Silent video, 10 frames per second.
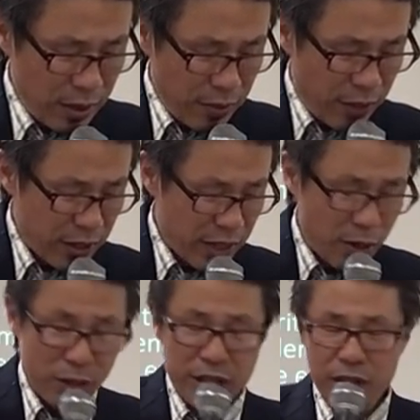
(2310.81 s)
Father God,
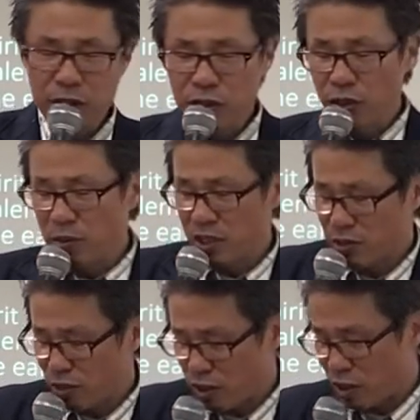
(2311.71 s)
we thank you so much
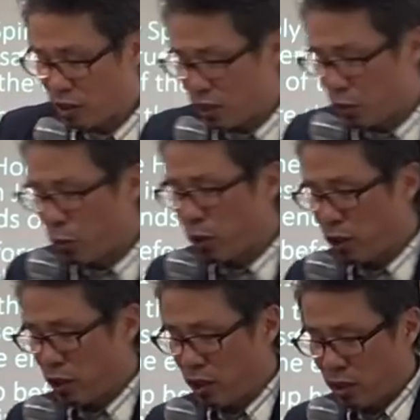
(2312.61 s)
for this
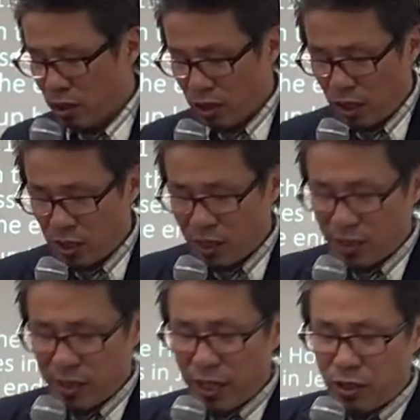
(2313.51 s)
word. God, I
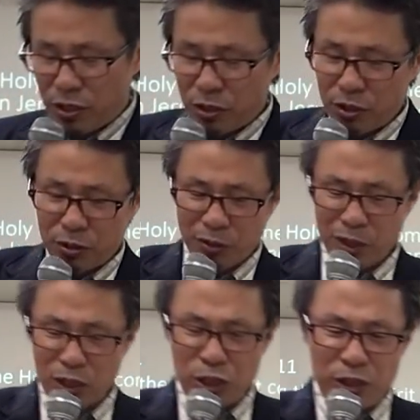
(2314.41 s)
thank you.
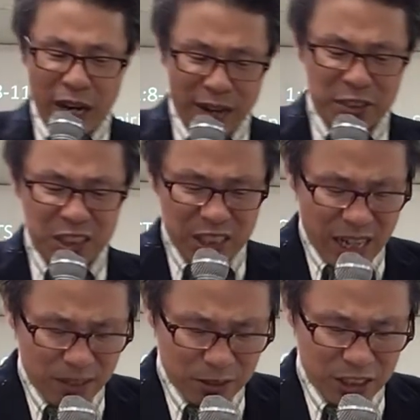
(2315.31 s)
You have
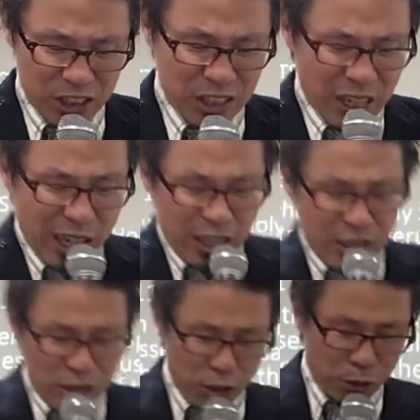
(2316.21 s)
established
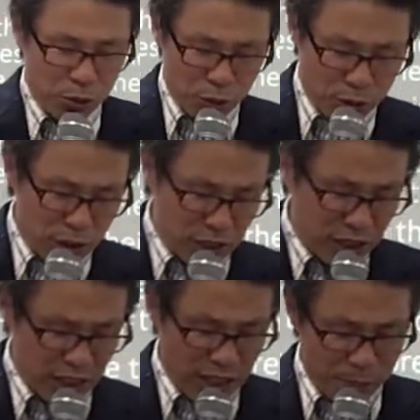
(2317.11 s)
to the
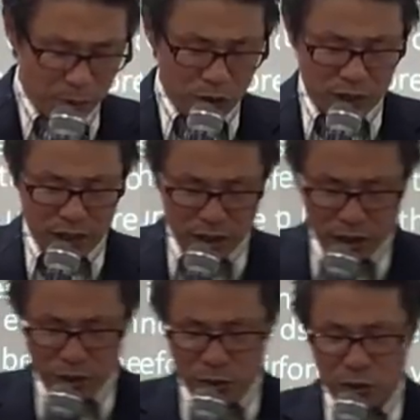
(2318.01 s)
disciples and
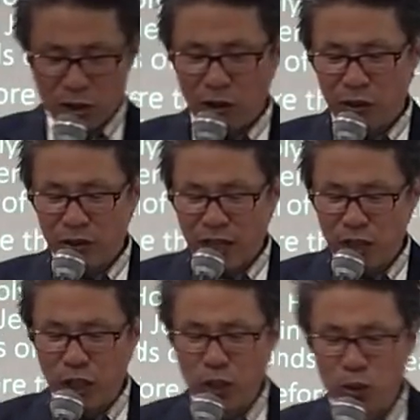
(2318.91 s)
to the world
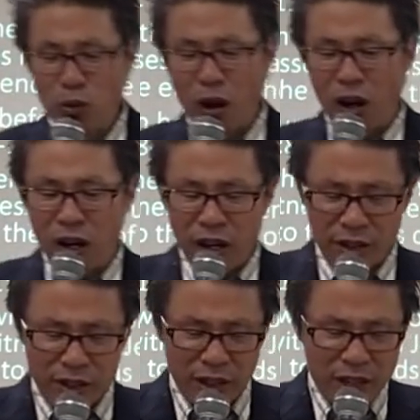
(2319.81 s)
that you
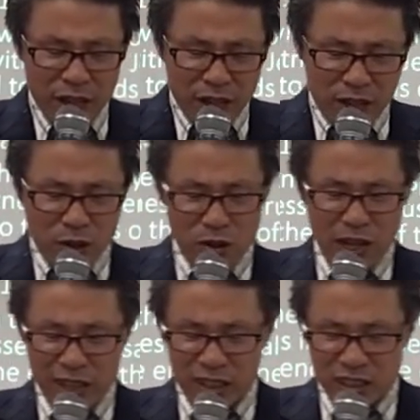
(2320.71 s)
are the
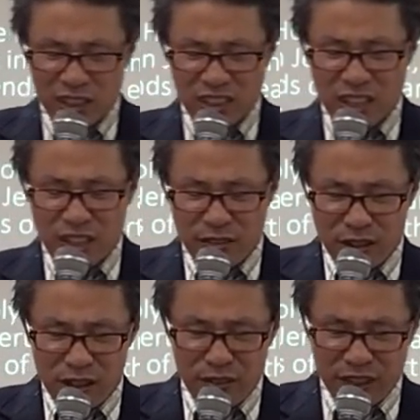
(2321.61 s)
Christ, Son of
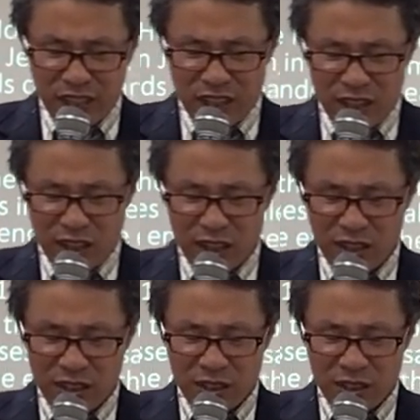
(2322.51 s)
the living God.